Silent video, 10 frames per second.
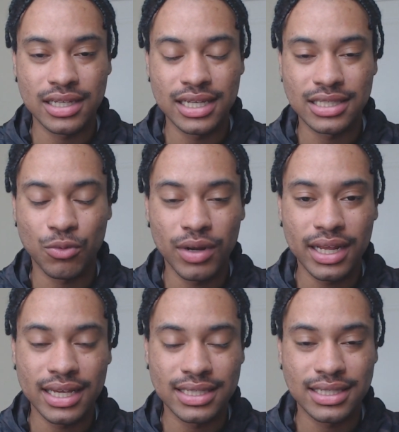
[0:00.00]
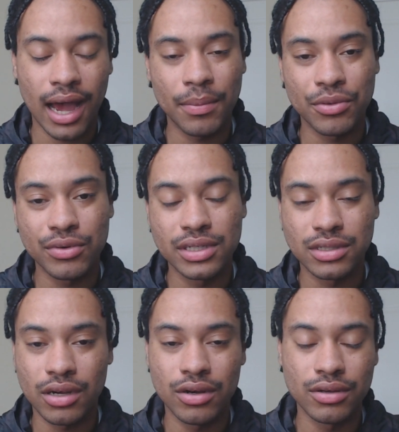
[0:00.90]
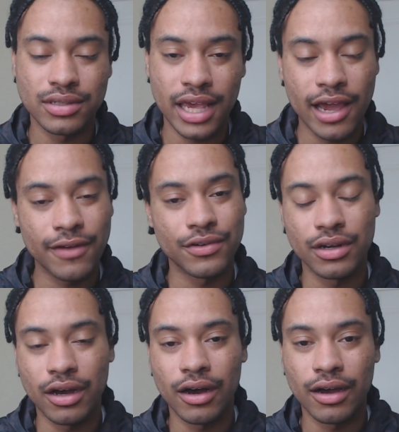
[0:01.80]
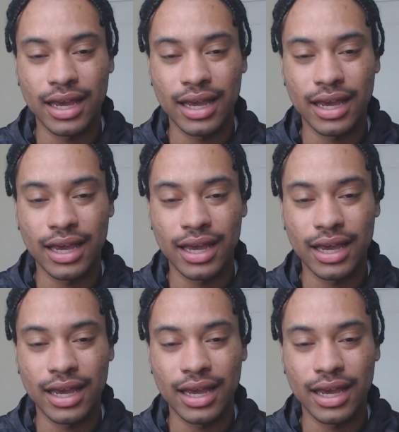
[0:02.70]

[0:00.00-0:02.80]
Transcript: it's one of his top three songs ever, dog.